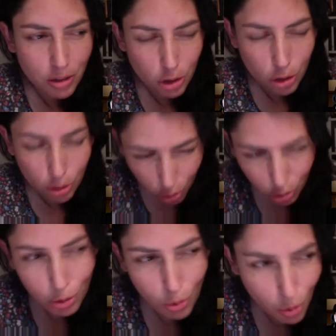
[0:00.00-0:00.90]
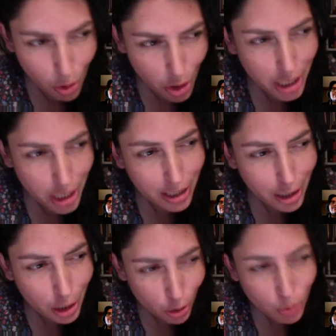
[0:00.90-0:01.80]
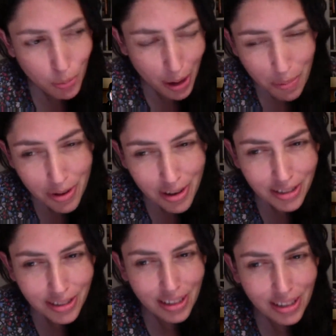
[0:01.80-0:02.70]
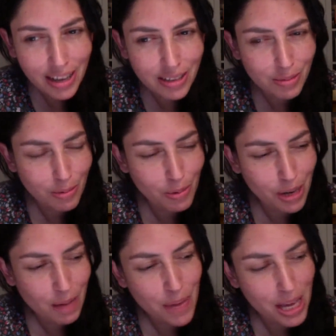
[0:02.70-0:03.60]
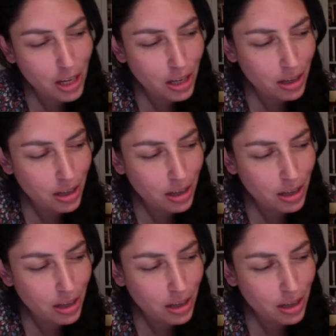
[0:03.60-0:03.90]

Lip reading: used to work in newspapers, as when I make